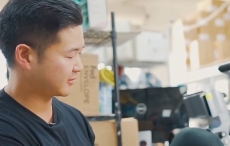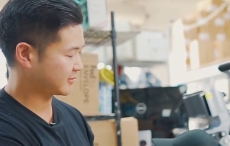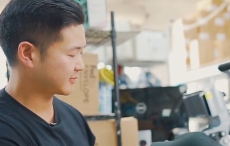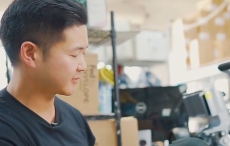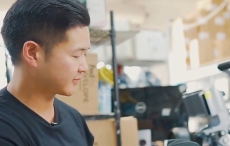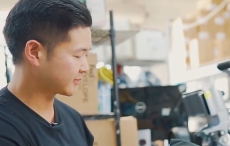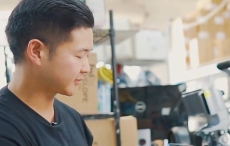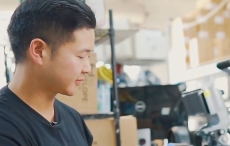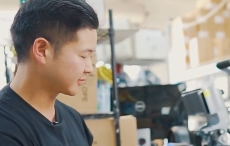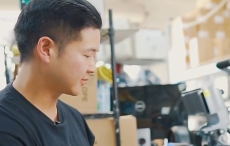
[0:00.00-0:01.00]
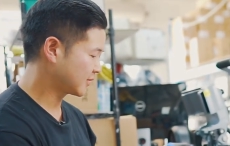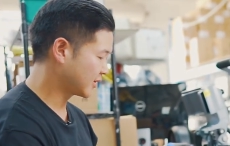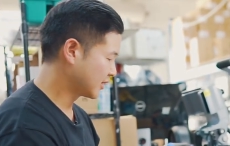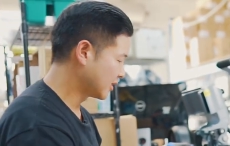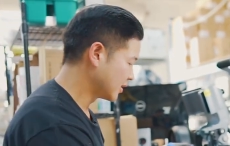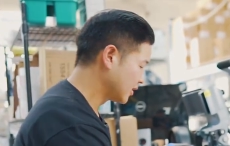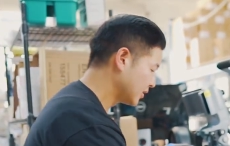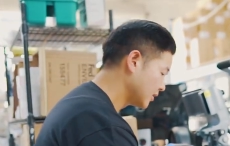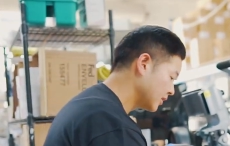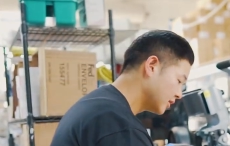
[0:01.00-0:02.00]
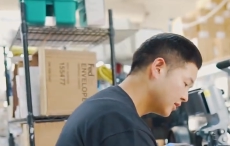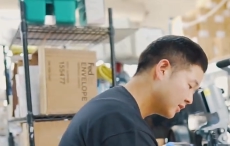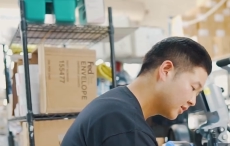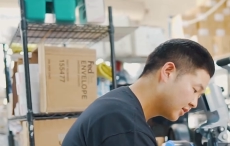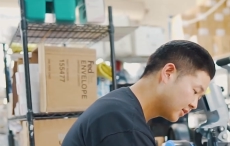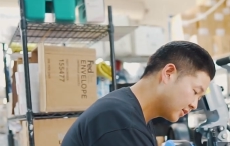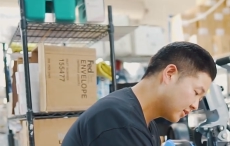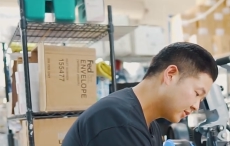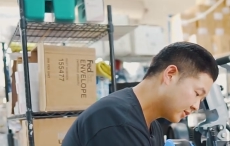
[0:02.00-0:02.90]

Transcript: (no one is talking)